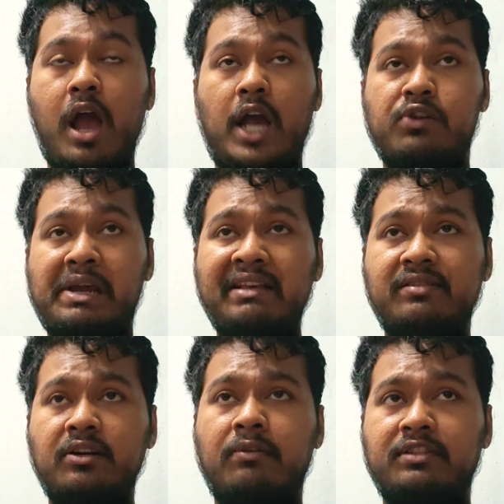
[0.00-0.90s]
under any
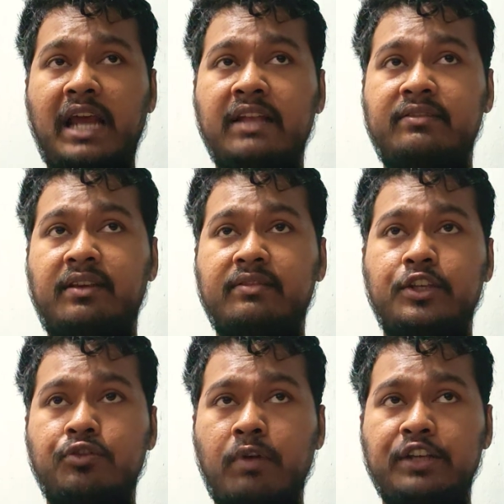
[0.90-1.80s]
circumstances and
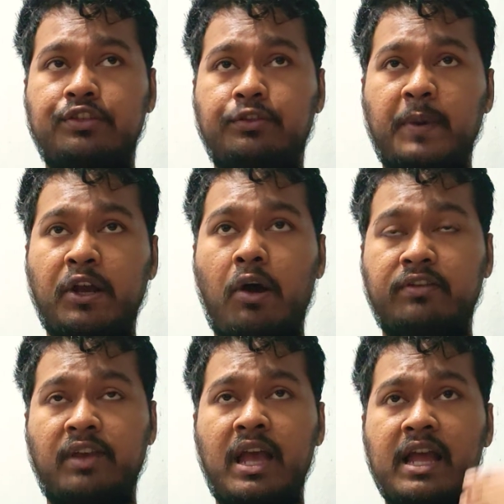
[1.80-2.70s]
situations, because